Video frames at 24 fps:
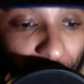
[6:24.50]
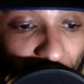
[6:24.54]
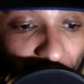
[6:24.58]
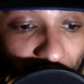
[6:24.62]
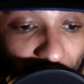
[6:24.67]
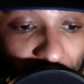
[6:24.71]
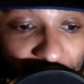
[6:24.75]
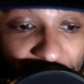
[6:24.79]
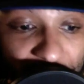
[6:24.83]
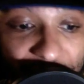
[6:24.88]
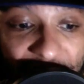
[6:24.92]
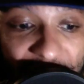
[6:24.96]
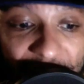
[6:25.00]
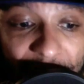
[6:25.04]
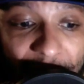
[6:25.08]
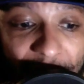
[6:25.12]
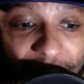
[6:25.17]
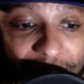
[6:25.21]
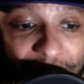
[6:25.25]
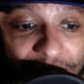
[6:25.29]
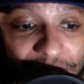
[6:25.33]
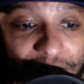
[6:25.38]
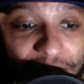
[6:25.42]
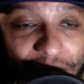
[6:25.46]

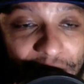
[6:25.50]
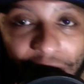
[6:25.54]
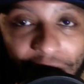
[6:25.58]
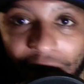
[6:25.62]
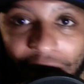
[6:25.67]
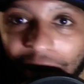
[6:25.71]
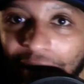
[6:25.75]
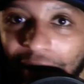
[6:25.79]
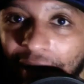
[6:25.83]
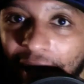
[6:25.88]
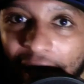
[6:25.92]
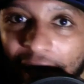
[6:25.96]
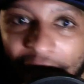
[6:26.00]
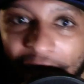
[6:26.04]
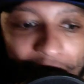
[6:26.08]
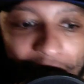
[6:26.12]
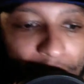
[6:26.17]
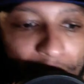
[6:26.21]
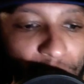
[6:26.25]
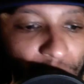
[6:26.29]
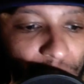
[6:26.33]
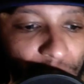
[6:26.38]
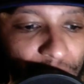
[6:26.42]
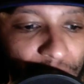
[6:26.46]
Teammates there,
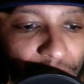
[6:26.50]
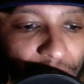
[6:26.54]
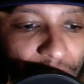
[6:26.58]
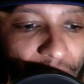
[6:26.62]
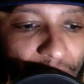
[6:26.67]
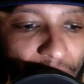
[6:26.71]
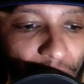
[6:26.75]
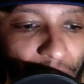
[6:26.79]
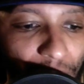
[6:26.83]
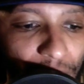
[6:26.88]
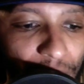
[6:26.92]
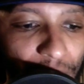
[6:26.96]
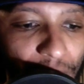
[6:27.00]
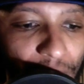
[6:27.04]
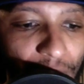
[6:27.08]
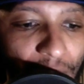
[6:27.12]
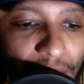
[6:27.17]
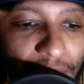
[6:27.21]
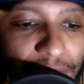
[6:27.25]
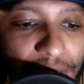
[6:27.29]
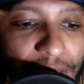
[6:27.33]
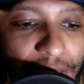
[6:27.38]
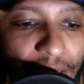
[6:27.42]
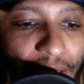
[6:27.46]
hammering it out.
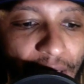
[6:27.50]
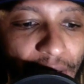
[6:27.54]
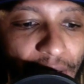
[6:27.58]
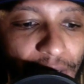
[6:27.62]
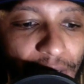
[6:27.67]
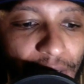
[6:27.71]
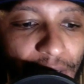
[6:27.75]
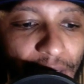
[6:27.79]
Contact.